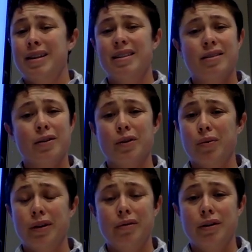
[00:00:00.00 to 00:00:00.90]
This looked
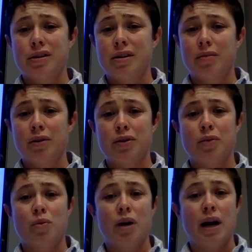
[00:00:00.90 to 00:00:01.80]
really, really similar to
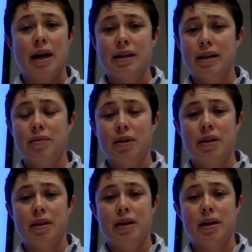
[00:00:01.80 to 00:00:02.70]
what I did with
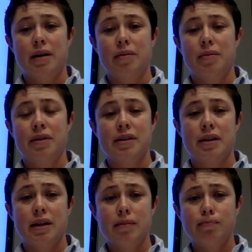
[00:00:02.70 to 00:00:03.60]
this
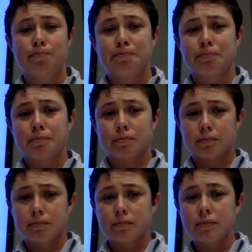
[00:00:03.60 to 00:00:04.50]
kid.
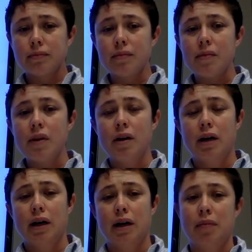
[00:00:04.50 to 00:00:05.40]

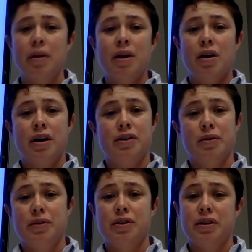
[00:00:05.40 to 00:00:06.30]
It
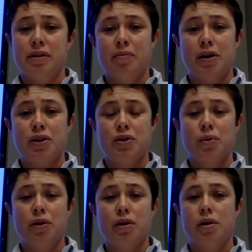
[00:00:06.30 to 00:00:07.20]
was just a much
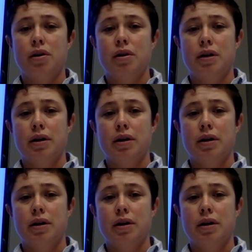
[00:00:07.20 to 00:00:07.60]
shorter.